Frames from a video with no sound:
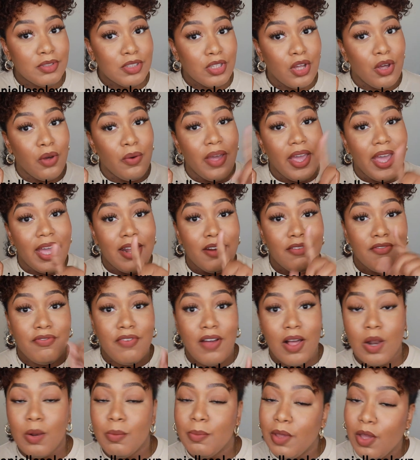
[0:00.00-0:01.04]
so go ahead and
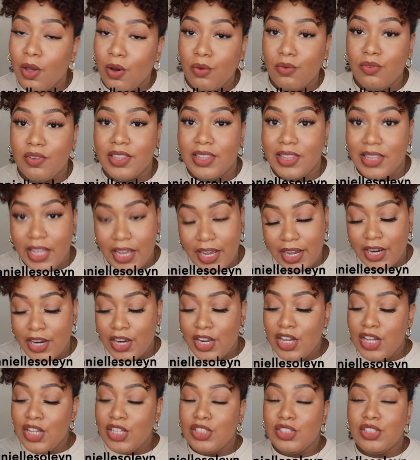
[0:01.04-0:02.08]
follow me over
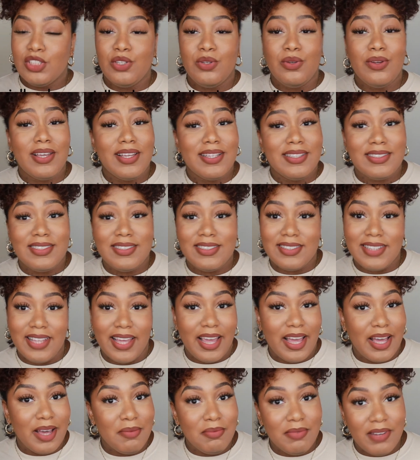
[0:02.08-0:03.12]
there so you can
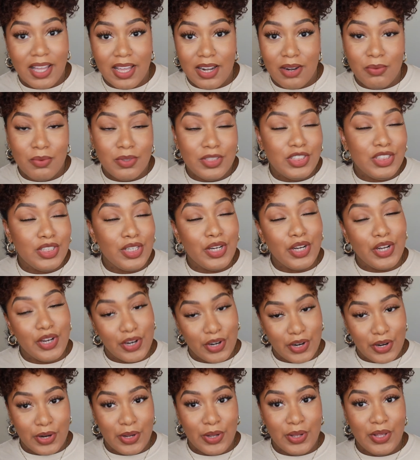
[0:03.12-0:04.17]
stay updated with your
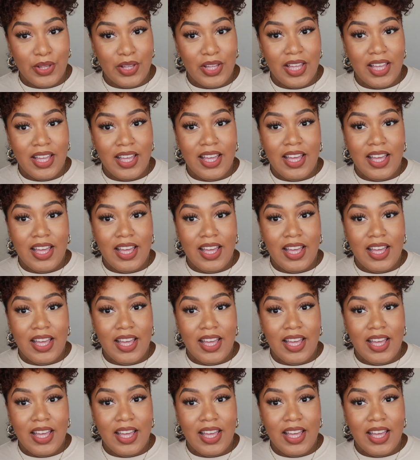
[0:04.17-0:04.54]
girl.